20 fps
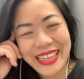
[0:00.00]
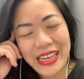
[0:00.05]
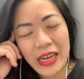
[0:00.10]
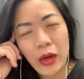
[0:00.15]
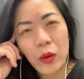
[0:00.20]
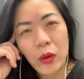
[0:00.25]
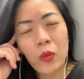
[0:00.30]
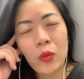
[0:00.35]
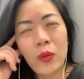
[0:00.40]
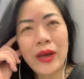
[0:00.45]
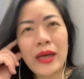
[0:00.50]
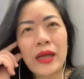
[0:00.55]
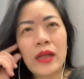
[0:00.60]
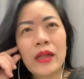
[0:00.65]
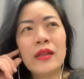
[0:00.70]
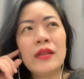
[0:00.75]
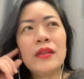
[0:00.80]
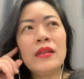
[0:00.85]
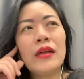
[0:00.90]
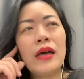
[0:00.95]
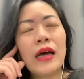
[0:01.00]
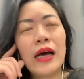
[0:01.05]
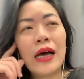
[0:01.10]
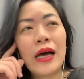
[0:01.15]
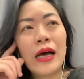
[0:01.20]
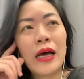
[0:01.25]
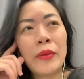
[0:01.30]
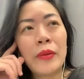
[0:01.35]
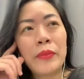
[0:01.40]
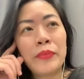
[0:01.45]
Well,
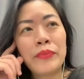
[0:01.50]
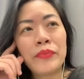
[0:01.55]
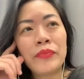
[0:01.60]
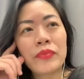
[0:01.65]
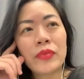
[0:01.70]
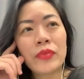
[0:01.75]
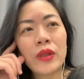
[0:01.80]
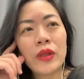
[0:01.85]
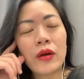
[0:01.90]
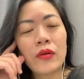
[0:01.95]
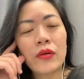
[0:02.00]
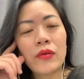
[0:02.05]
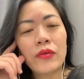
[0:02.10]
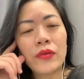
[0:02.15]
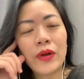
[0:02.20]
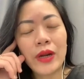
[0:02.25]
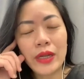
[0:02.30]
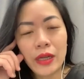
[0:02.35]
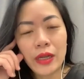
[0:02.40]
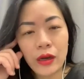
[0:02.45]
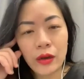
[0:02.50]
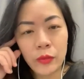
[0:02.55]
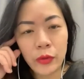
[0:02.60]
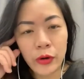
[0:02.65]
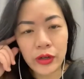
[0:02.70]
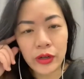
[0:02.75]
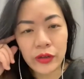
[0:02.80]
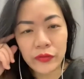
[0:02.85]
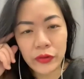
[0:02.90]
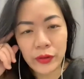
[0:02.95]
right now I'm
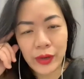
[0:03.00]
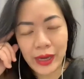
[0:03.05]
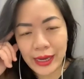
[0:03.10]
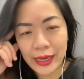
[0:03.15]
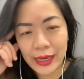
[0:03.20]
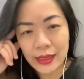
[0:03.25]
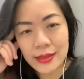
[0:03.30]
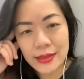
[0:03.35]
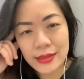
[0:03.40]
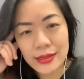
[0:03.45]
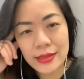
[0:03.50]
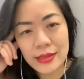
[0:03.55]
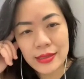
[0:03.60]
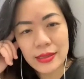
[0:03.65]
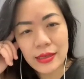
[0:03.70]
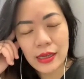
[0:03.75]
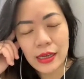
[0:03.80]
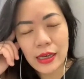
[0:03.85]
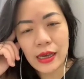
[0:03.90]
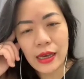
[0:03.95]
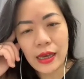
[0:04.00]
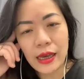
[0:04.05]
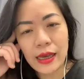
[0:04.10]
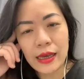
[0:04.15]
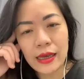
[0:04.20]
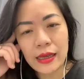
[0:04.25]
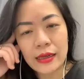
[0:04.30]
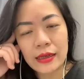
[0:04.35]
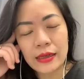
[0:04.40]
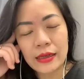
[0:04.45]
wearing a few hats,
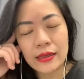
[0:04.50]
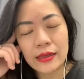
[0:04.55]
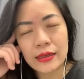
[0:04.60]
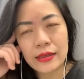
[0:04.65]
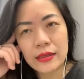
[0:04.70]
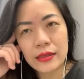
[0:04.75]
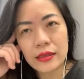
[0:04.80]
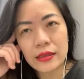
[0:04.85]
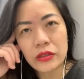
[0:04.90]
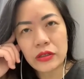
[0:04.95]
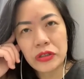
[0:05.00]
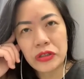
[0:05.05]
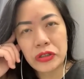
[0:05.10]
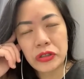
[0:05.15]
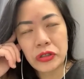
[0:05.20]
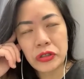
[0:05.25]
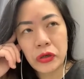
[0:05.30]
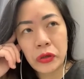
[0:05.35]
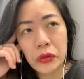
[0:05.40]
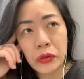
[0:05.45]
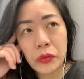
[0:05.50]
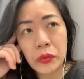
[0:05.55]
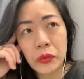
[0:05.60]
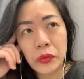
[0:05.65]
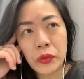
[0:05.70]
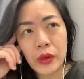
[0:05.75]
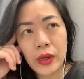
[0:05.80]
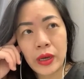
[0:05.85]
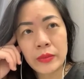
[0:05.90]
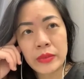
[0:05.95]
and
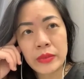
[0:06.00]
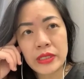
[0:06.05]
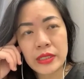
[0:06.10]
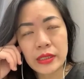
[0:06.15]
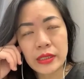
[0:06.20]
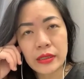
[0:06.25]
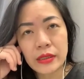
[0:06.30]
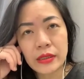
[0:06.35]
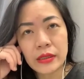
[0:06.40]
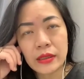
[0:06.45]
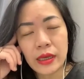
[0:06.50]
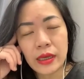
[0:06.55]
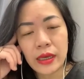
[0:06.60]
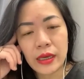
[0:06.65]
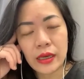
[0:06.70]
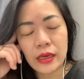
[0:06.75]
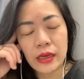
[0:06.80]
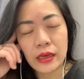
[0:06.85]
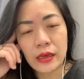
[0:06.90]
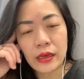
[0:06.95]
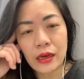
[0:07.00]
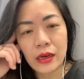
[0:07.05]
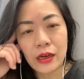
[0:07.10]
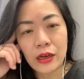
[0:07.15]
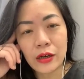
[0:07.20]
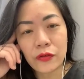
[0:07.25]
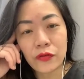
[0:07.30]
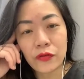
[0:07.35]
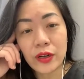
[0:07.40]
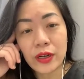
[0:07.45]
so I'm still a
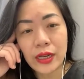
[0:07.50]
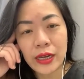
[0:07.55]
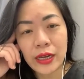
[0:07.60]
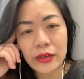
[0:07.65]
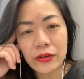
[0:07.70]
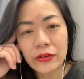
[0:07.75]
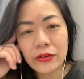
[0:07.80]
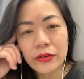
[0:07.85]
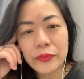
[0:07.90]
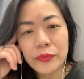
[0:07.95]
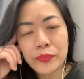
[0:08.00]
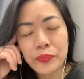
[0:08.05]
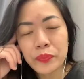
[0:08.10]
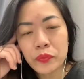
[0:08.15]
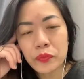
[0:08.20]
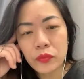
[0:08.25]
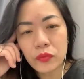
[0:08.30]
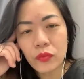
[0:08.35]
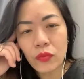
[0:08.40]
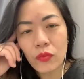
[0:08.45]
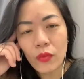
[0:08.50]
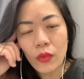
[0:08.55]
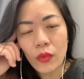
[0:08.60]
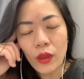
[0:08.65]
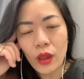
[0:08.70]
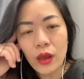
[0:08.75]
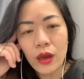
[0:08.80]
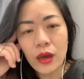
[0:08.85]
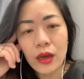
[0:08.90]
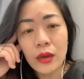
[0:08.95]
frontliner
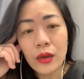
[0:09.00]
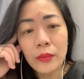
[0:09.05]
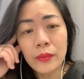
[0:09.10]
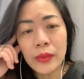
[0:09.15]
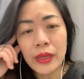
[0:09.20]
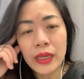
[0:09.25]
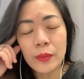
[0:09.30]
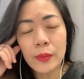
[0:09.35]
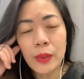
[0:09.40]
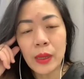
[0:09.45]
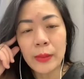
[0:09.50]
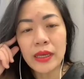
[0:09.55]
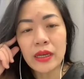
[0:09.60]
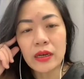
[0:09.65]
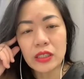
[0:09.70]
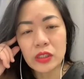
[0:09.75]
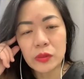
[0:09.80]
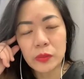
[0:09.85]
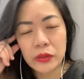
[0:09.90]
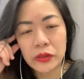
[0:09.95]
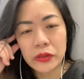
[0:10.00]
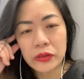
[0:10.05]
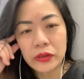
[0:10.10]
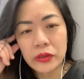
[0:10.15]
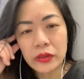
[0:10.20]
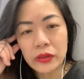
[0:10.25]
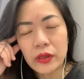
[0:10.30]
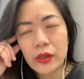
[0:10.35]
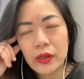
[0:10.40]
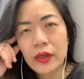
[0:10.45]
in a public hospital,
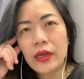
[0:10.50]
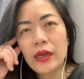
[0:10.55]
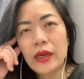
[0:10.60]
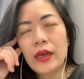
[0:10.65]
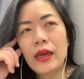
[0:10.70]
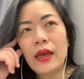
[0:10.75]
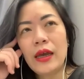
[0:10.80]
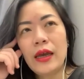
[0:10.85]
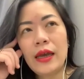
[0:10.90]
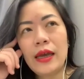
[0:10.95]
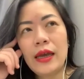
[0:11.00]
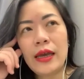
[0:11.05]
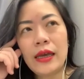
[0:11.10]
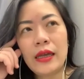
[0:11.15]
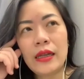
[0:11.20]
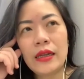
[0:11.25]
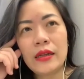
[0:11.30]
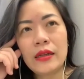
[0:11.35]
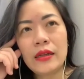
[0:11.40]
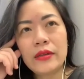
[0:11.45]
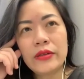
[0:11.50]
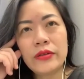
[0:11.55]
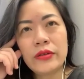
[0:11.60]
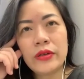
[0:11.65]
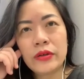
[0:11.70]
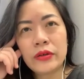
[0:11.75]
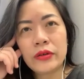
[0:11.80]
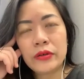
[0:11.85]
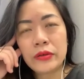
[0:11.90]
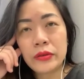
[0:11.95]
and
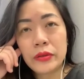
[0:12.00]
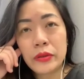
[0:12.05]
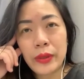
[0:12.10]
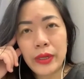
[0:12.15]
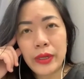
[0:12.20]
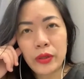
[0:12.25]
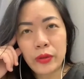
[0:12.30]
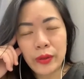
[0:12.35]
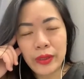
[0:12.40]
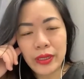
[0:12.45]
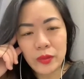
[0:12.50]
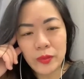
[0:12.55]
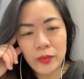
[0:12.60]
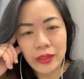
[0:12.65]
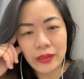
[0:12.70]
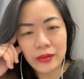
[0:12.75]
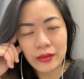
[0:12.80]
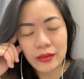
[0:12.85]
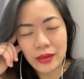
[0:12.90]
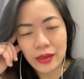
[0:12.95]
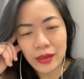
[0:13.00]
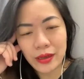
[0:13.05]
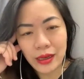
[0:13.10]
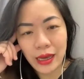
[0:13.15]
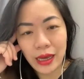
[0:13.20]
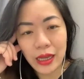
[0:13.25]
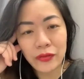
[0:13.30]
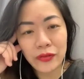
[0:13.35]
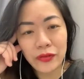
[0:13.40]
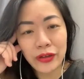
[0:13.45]
2020 has been
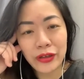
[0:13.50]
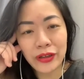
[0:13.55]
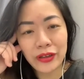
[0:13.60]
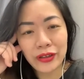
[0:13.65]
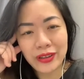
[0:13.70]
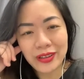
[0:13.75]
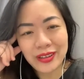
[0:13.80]
kind of a